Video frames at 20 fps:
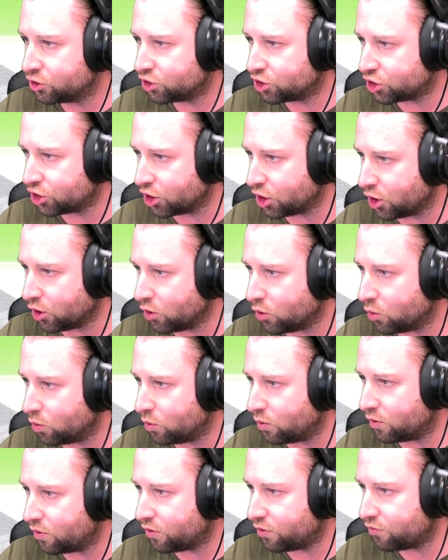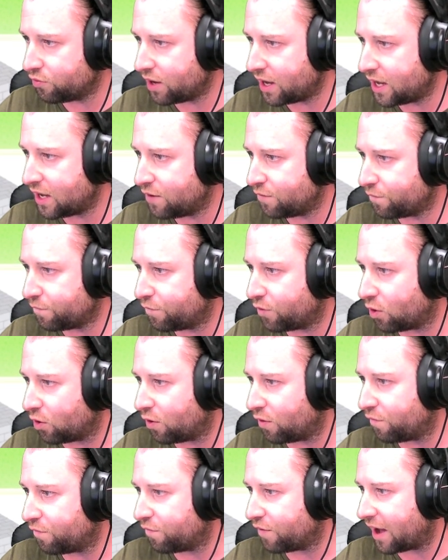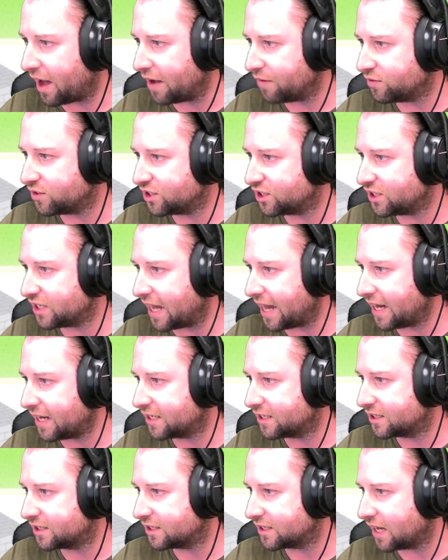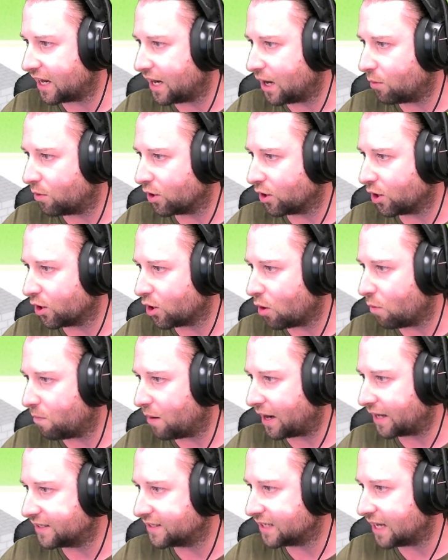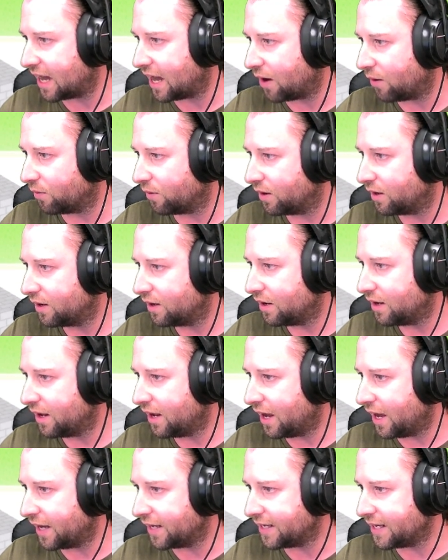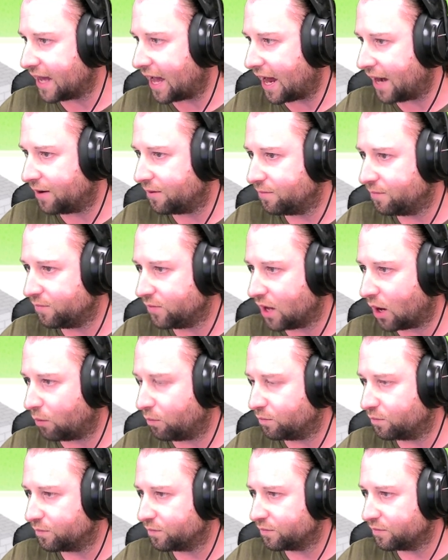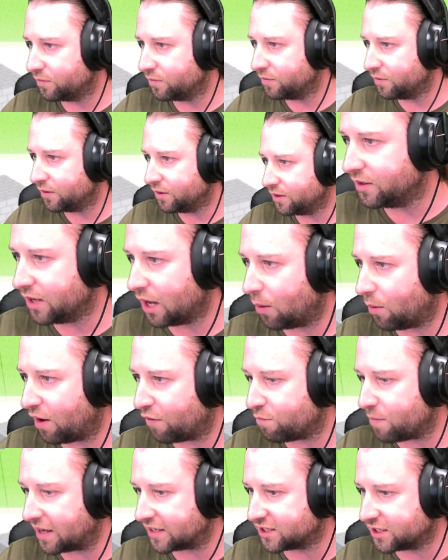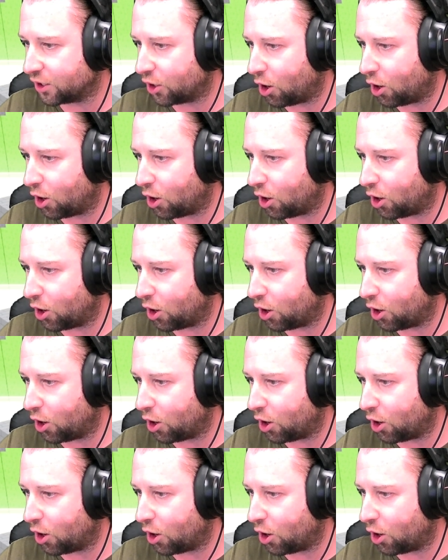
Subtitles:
2, 3, 4, 5, 6. And then we're going to go back down again. No, I've messed it